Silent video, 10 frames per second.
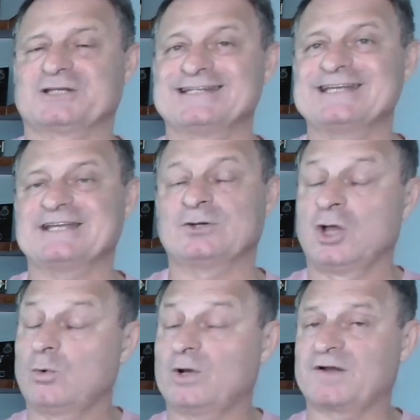Indeed,
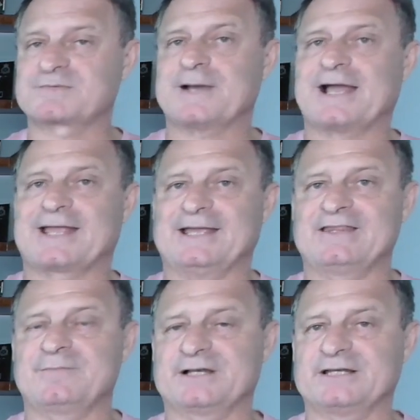when I was back in
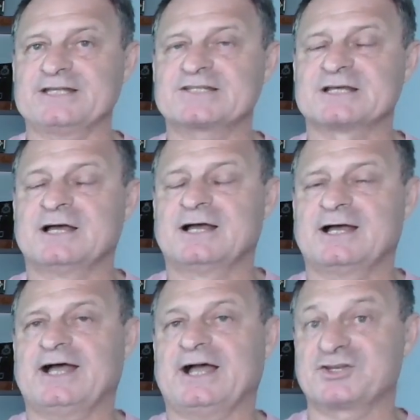the Middle East,
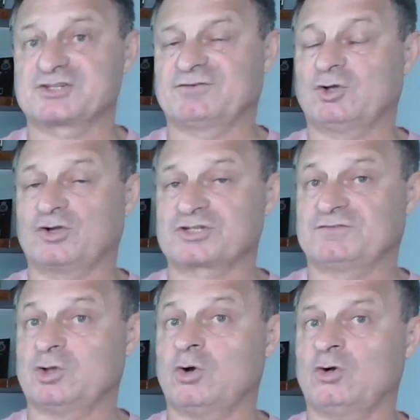uh, I used to have lots of
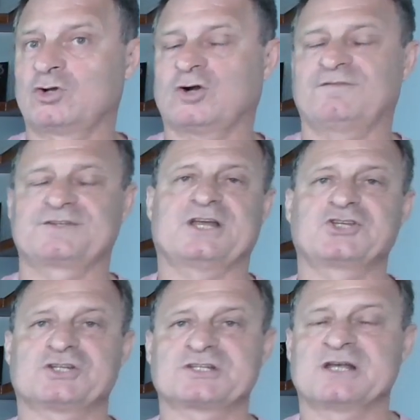long
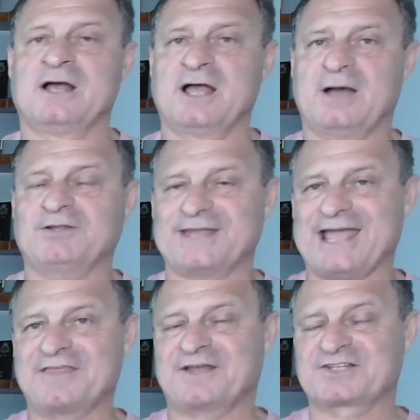conversations about the
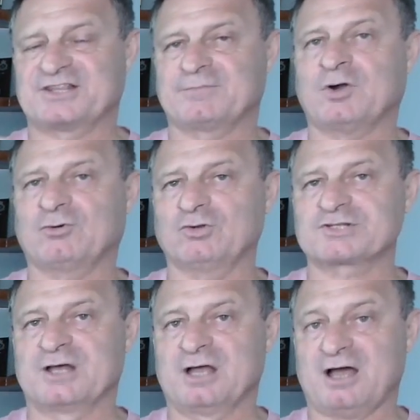ethics and the
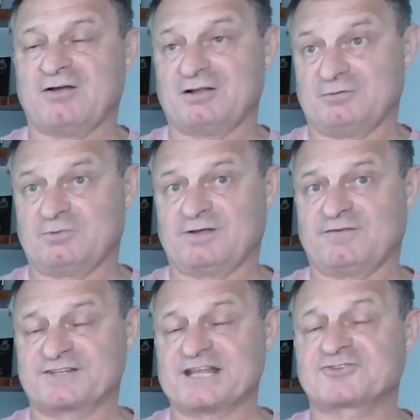morals uh,
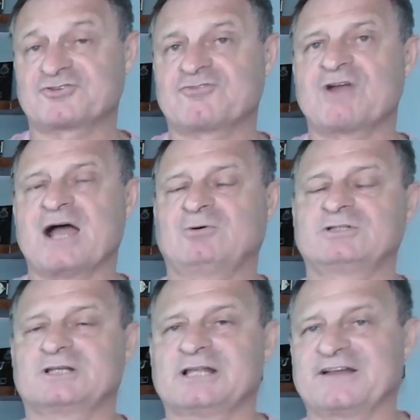that center
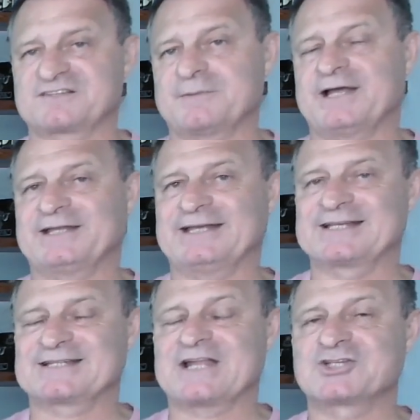around lifespan
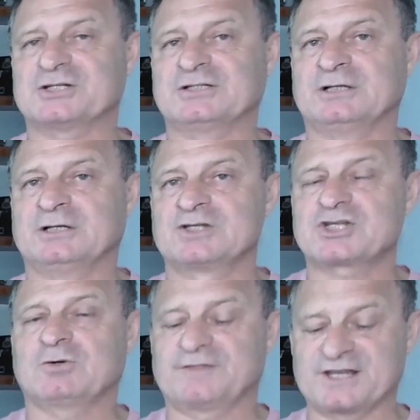extension.
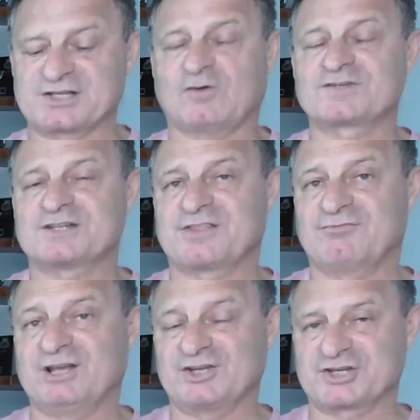So there's obviously the
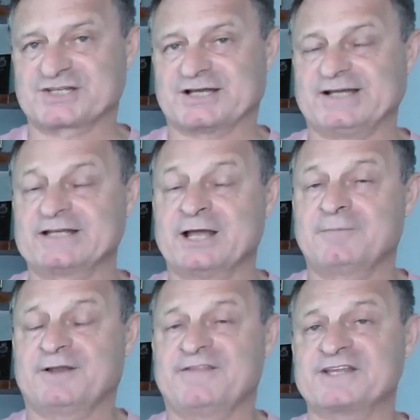religious side,
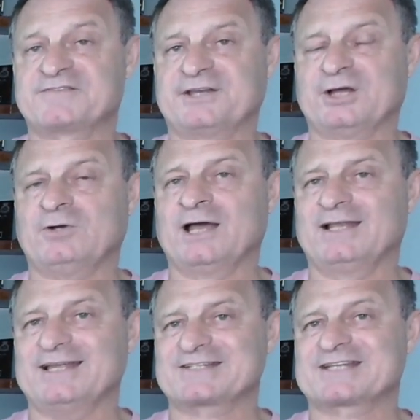but in this video,
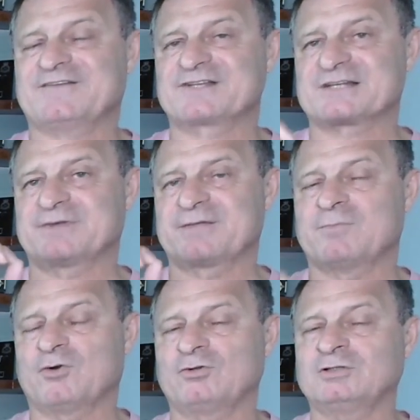let's cover some of the
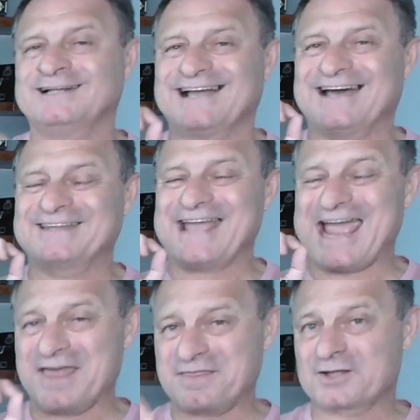moral and the
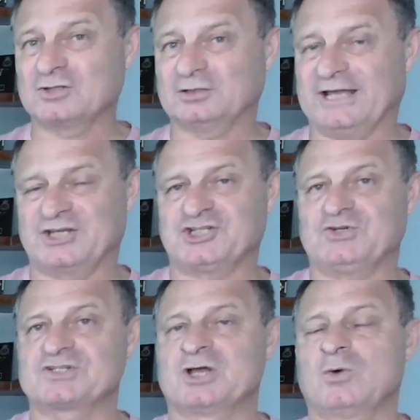ethical
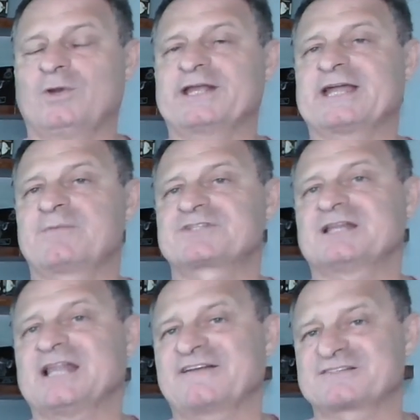issues when it comes to
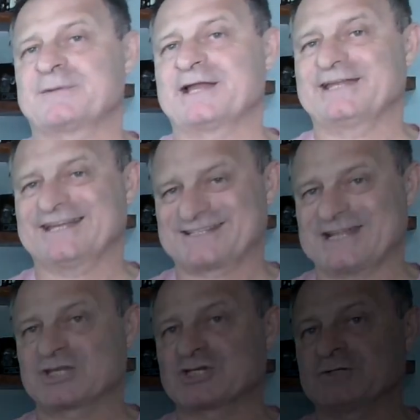lifespan
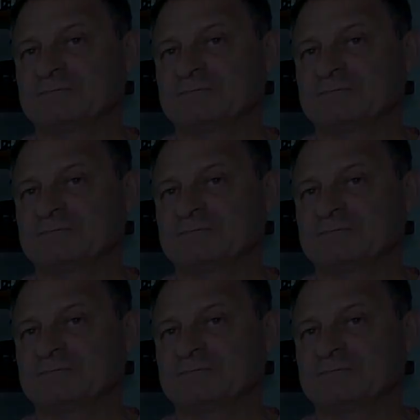extension.